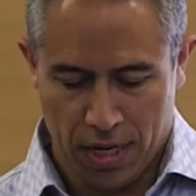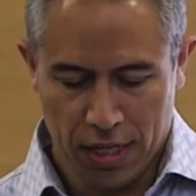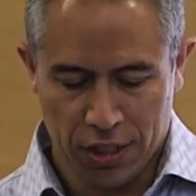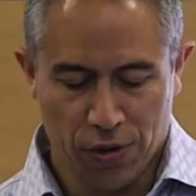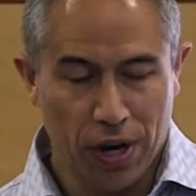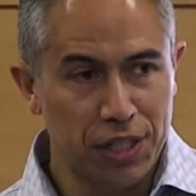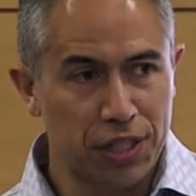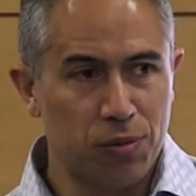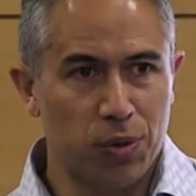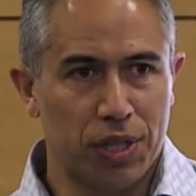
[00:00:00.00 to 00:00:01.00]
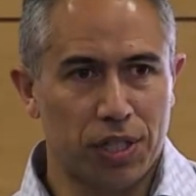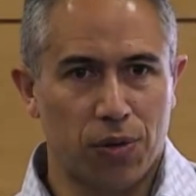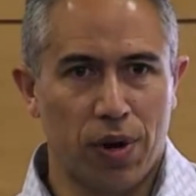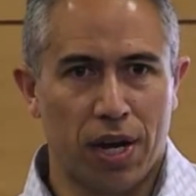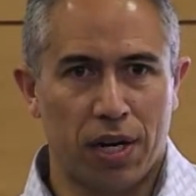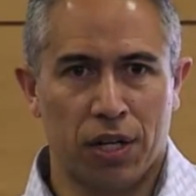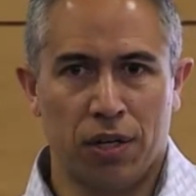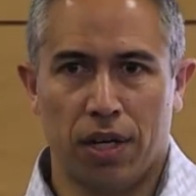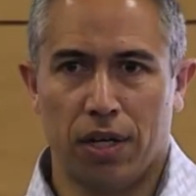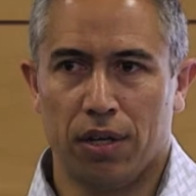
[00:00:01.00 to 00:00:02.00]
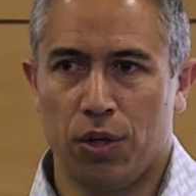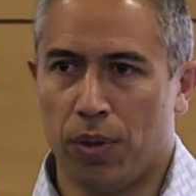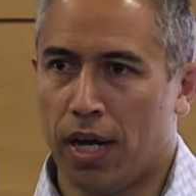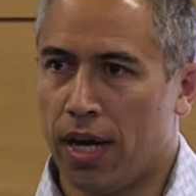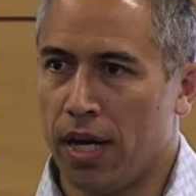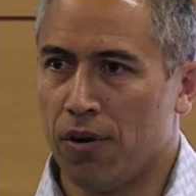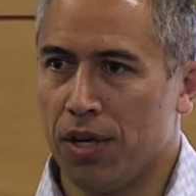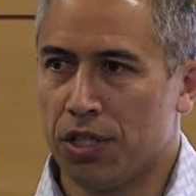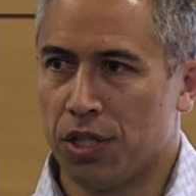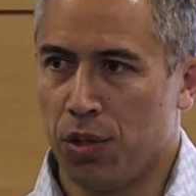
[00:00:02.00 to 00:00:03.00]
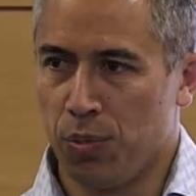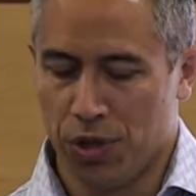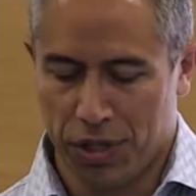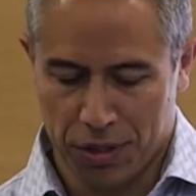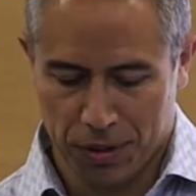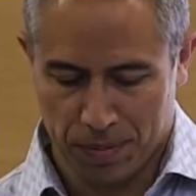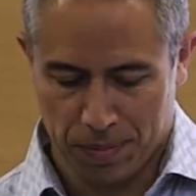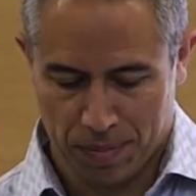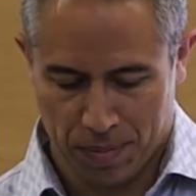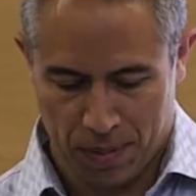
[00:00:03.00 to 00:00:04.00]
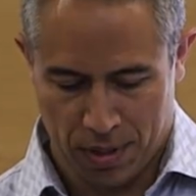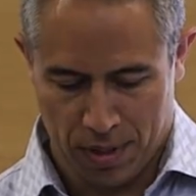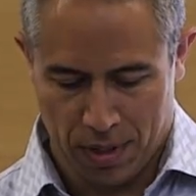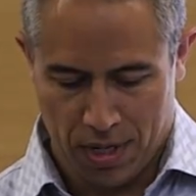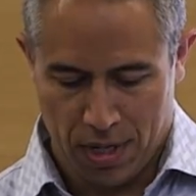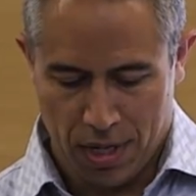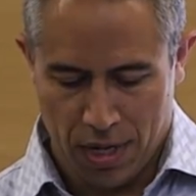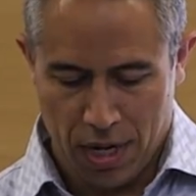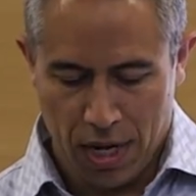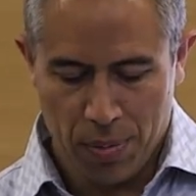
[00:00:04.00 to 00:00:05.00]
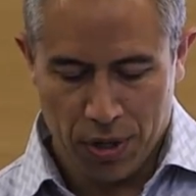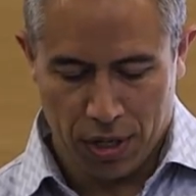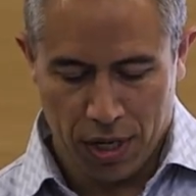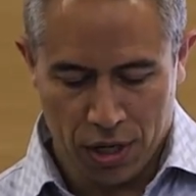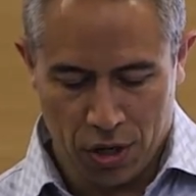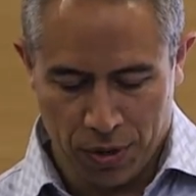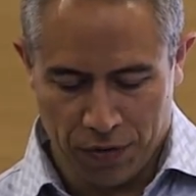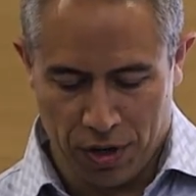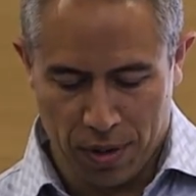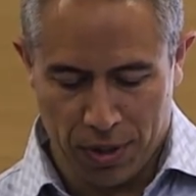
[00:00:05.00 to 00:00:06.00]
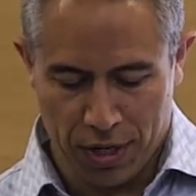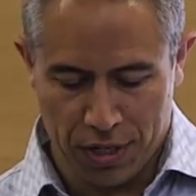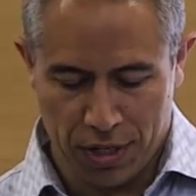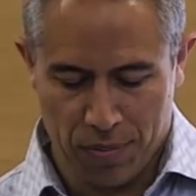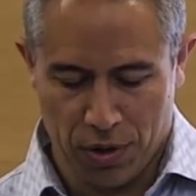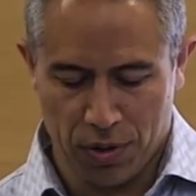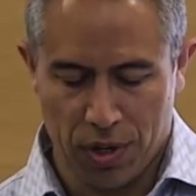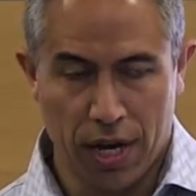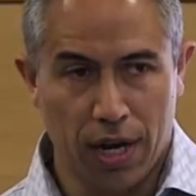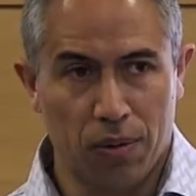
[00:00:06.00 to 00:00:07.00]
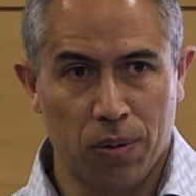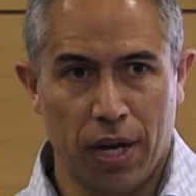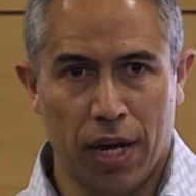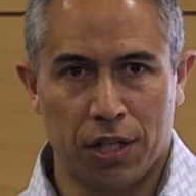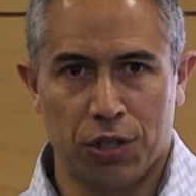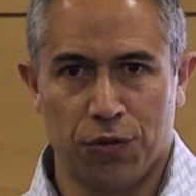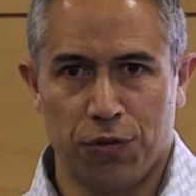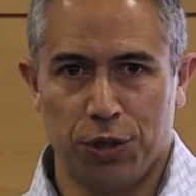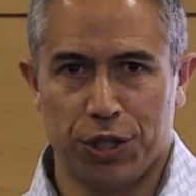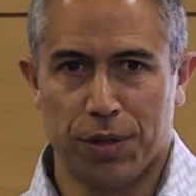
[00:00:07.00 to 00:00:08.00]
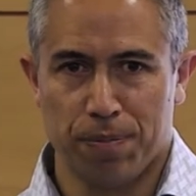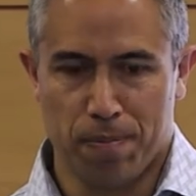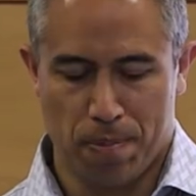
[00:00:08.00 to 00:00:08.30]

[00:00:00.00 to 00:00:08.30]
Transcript: integration with the surrounding areas and communities, economic viability both now and into the future,